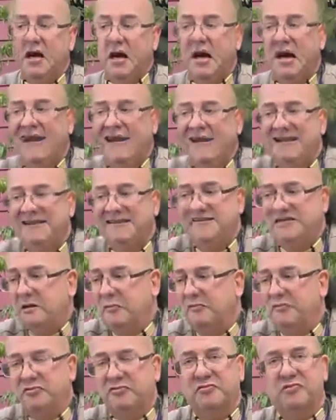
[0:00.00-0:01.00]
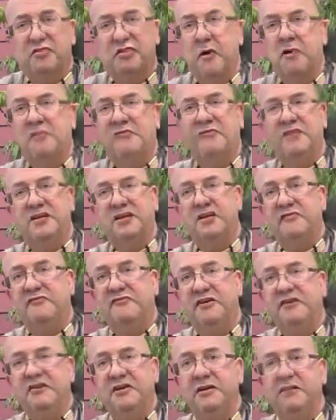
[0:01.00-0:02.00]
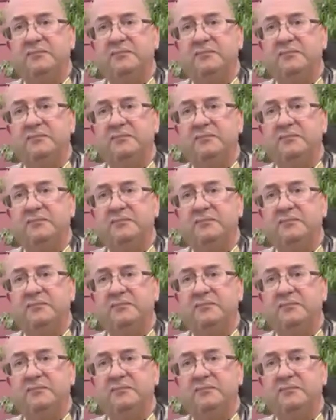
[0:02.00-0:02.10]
I don't go 50-50.